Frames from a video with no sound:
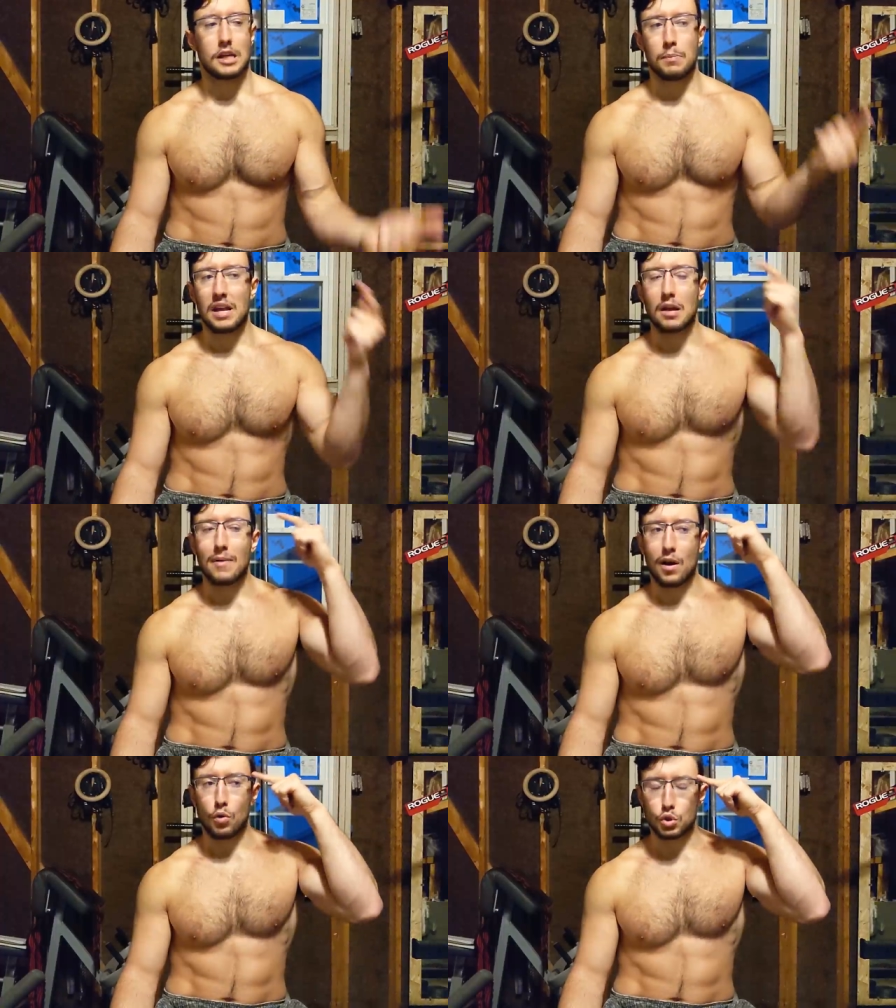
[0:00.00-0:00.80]
Keeping in
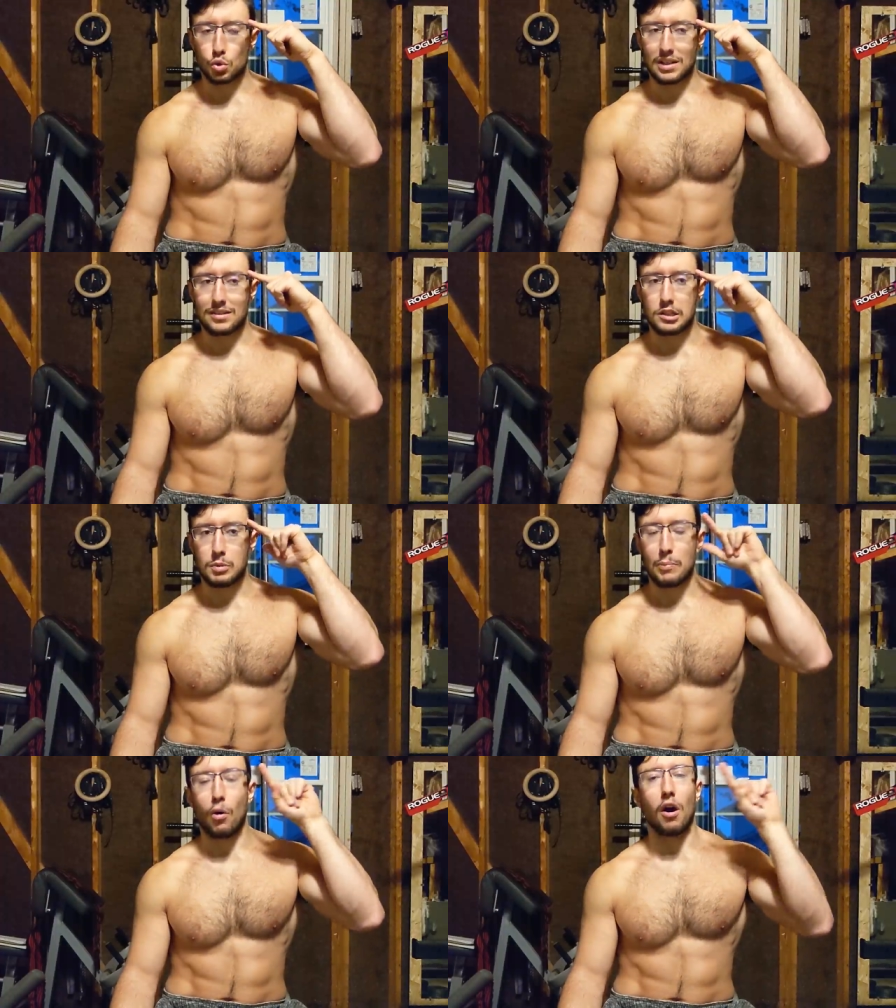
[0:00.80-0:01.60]
mind also that these
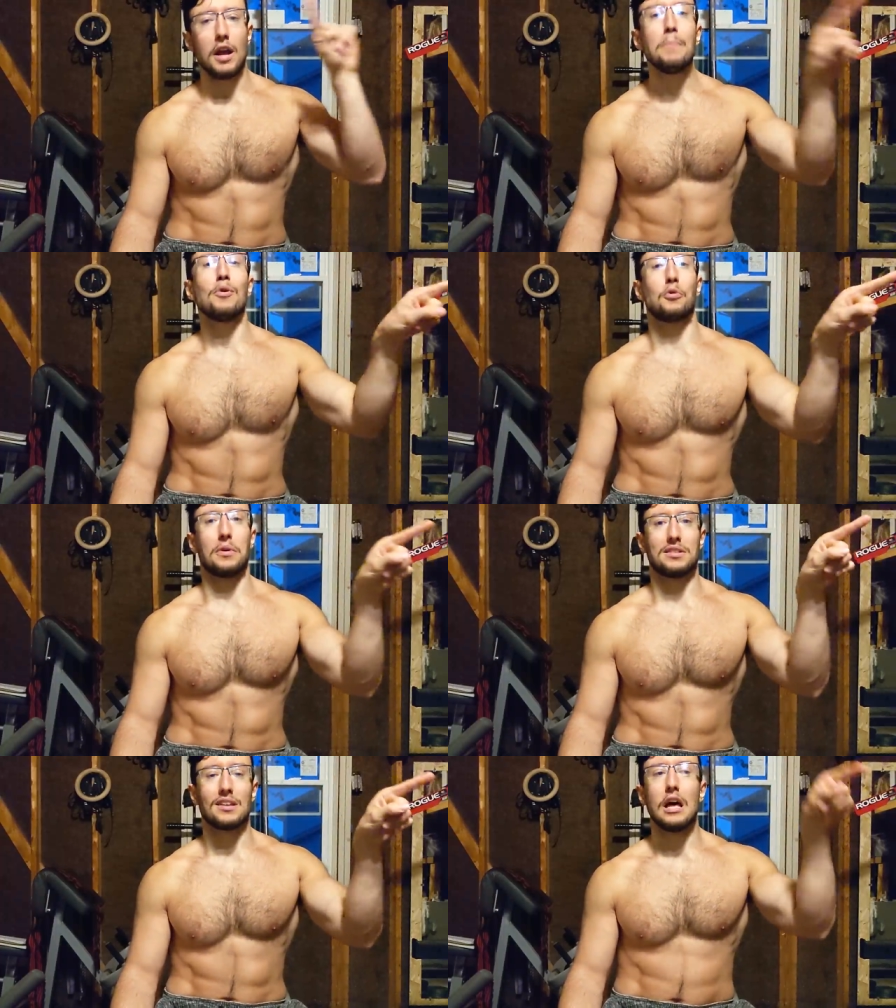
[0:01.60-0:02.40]
people are
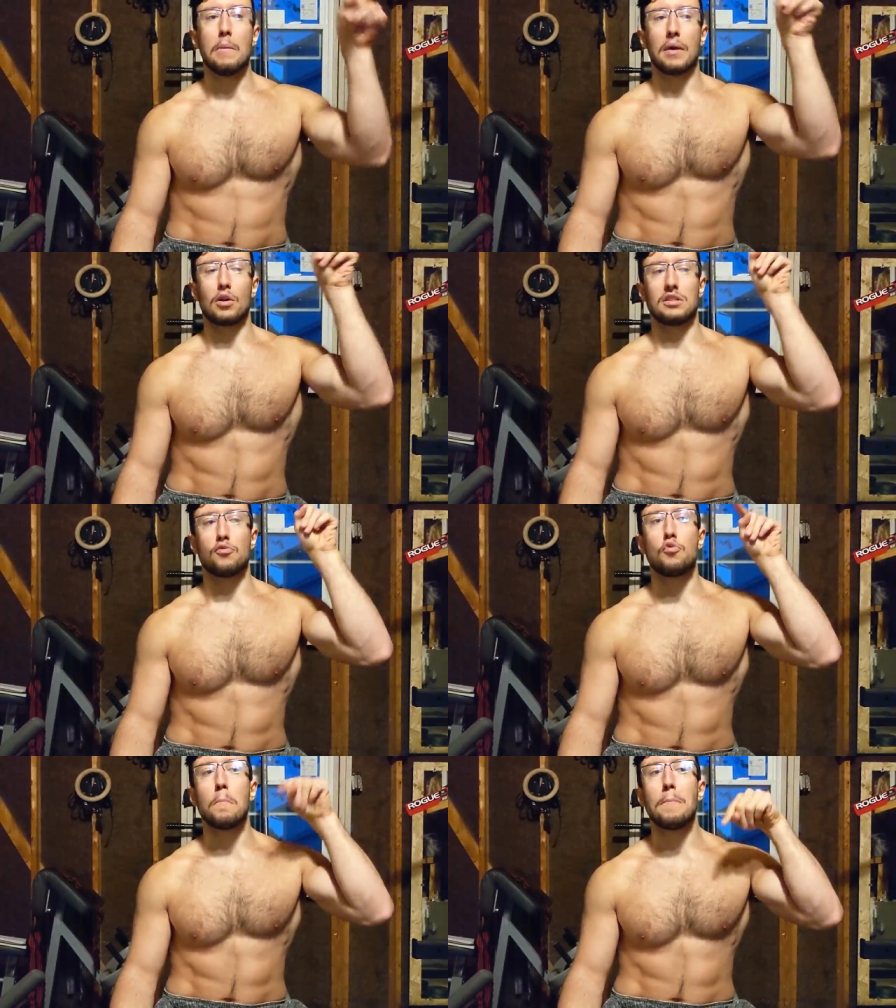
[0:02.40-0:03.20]
hypocrites, because
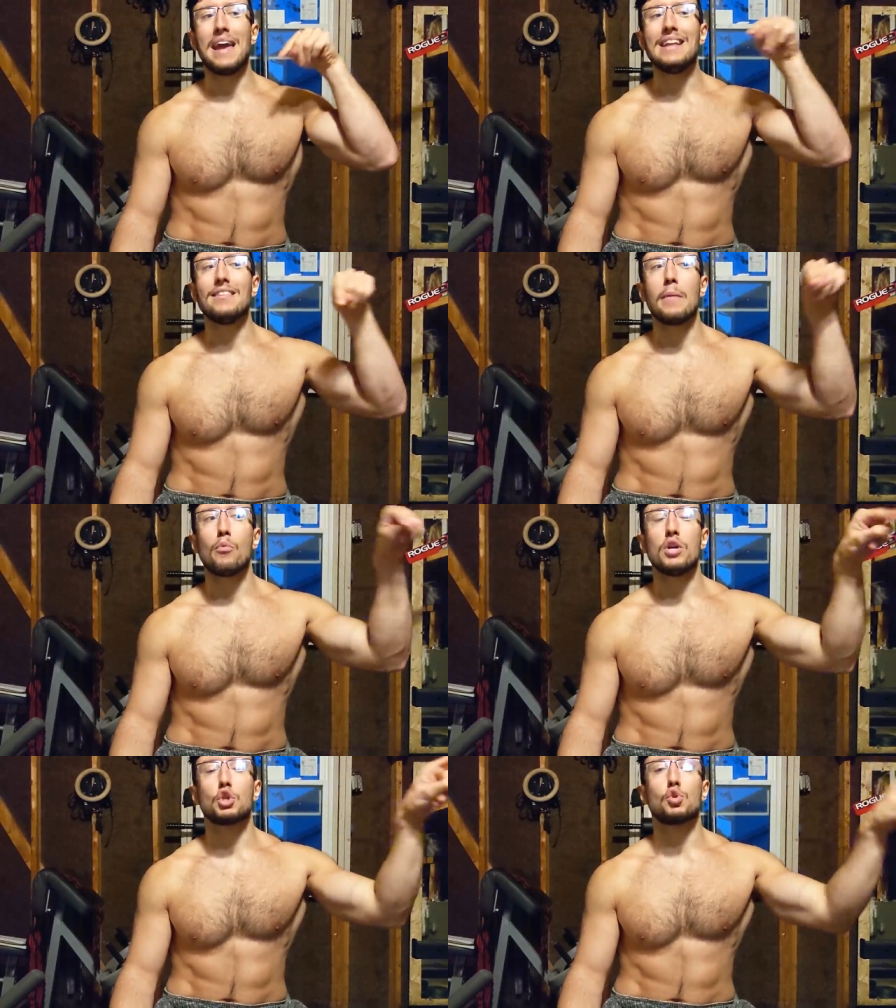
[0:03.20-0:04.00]
if you made them
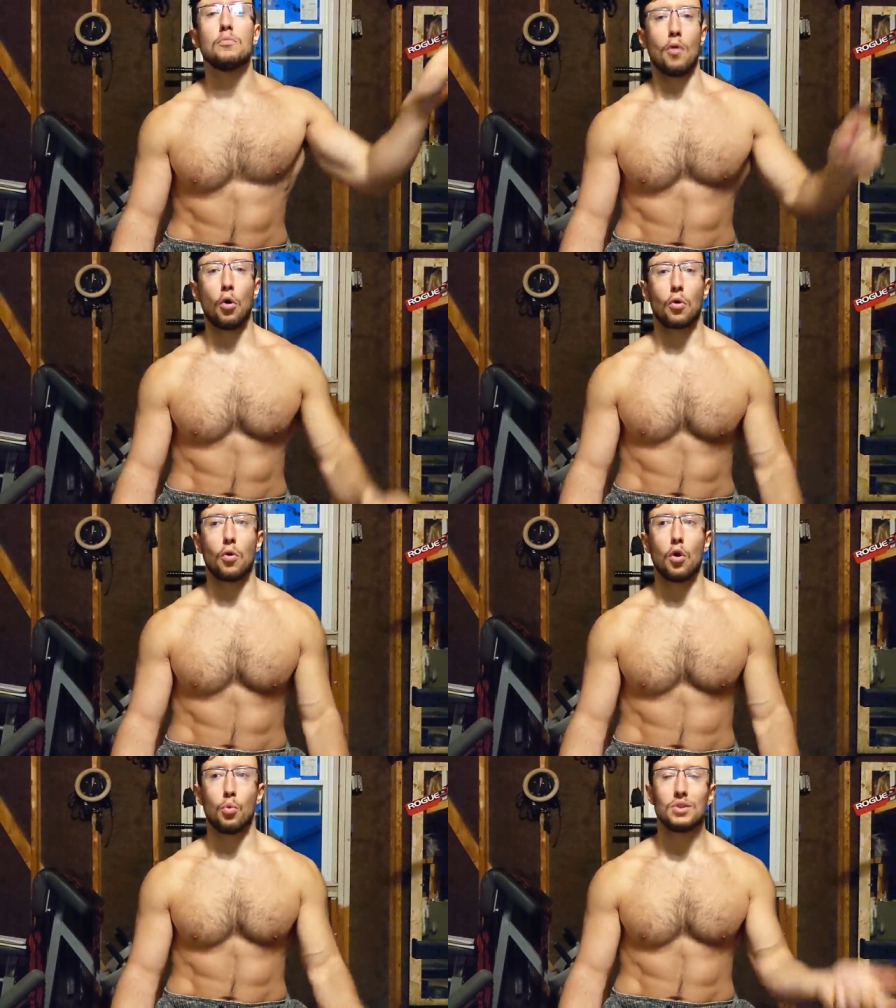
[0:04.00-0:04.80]
rich
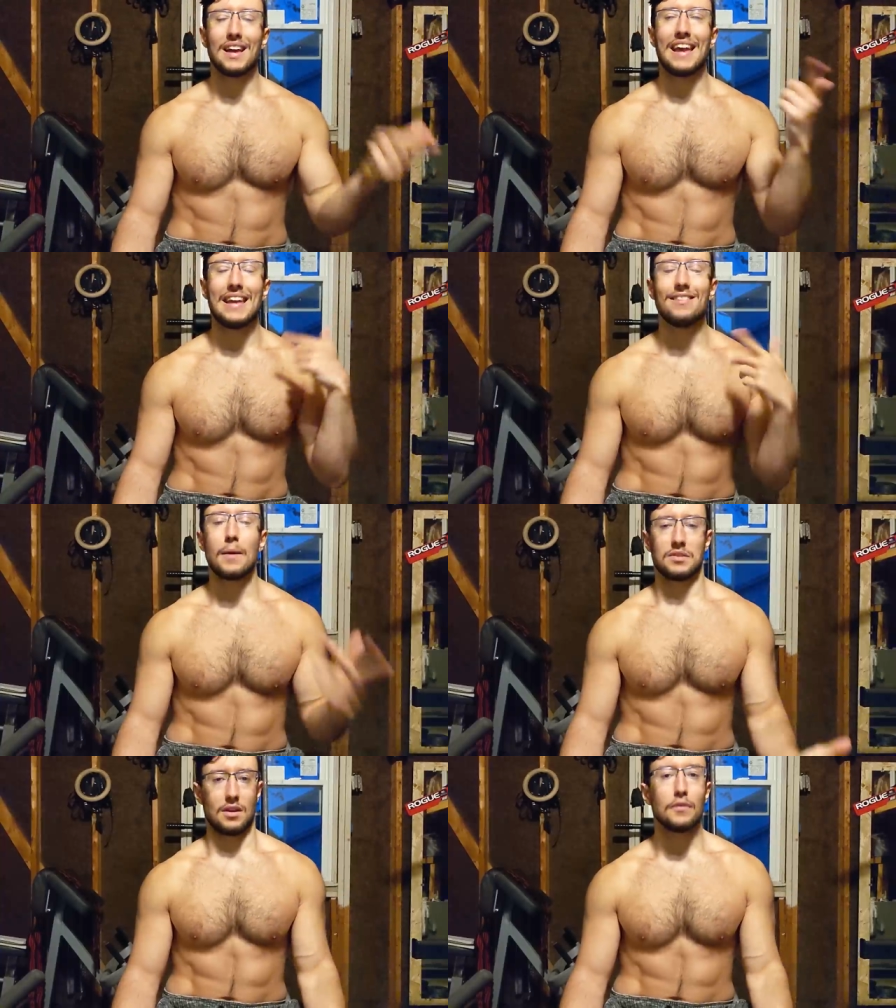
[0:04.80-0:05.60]
tomorrow, would they eat
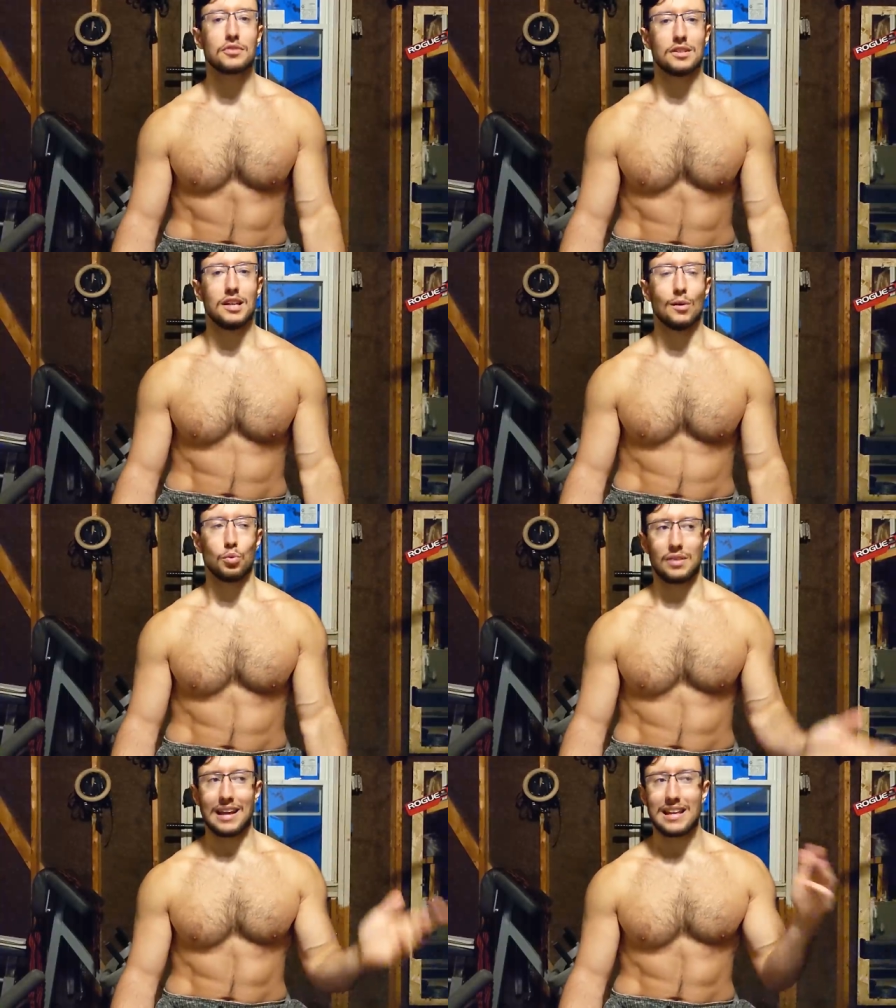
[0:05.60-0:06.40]
themselves?
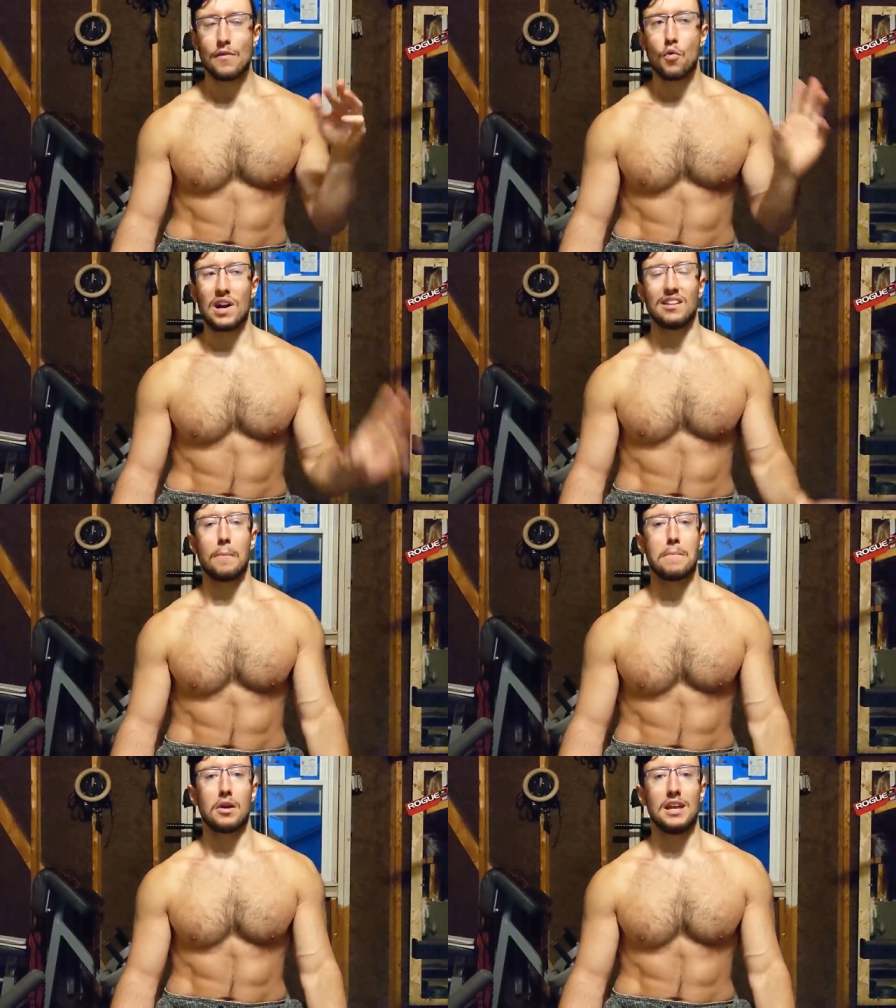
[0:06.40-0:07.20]
Would they give away
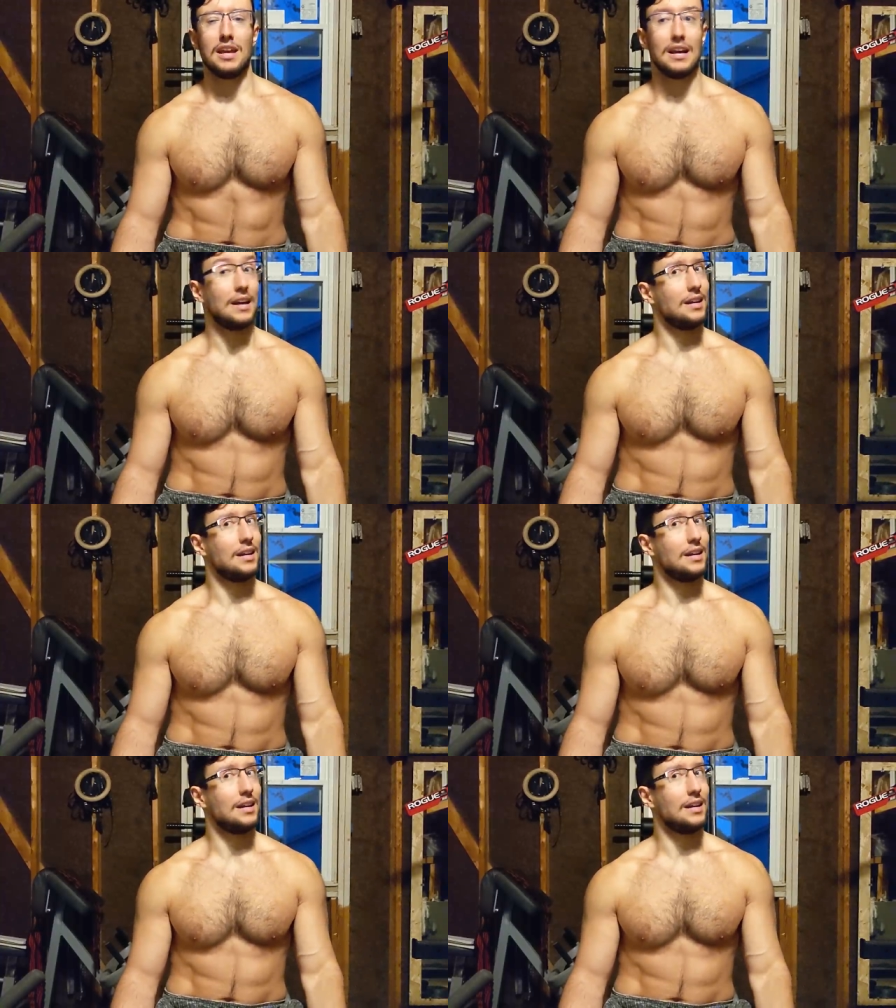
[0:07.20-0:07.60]
their money?